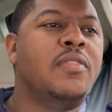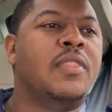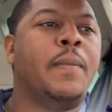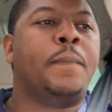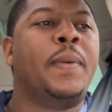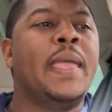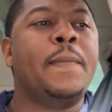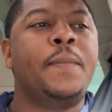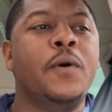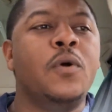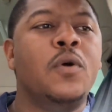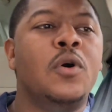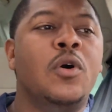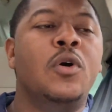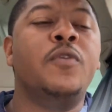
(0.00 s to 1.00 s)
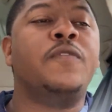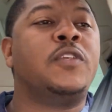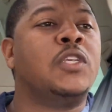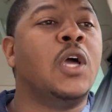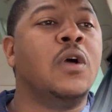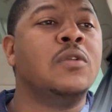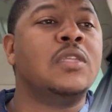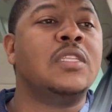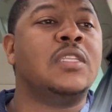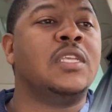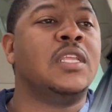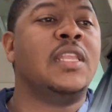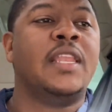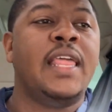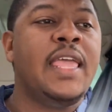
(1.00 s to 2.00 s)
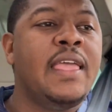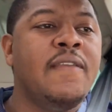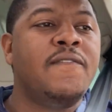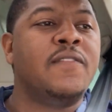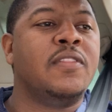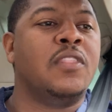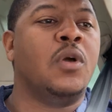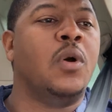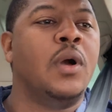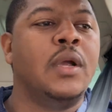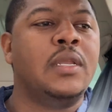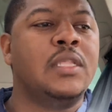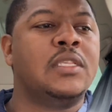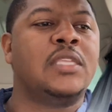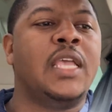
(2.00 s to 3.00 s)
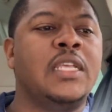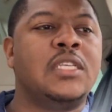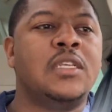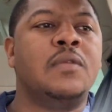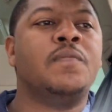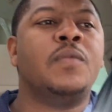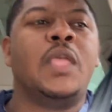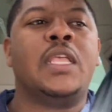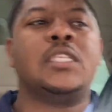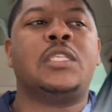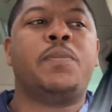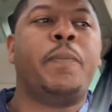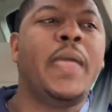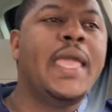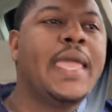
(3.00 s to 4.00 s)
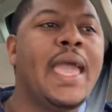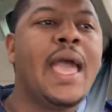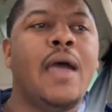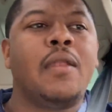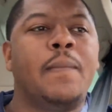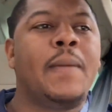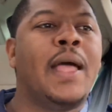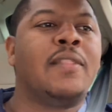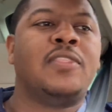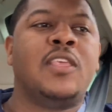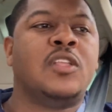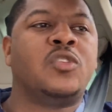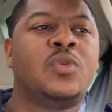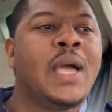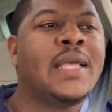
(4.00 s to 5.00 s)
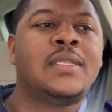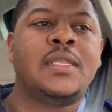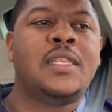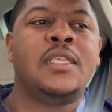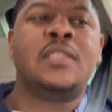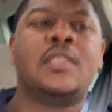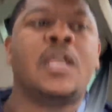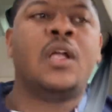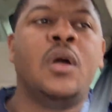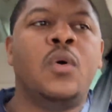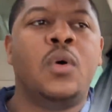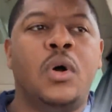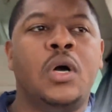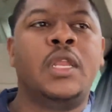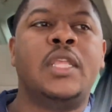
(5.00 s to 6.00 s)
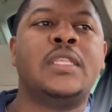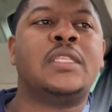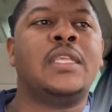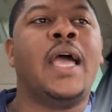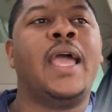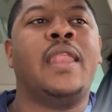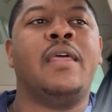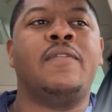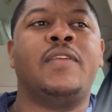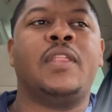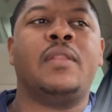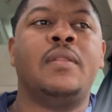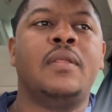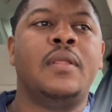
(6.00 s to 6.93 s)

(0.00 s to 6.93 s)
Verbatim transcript: The people who've chosen to leave the organization and speak out about the atrocities that go on inside of it.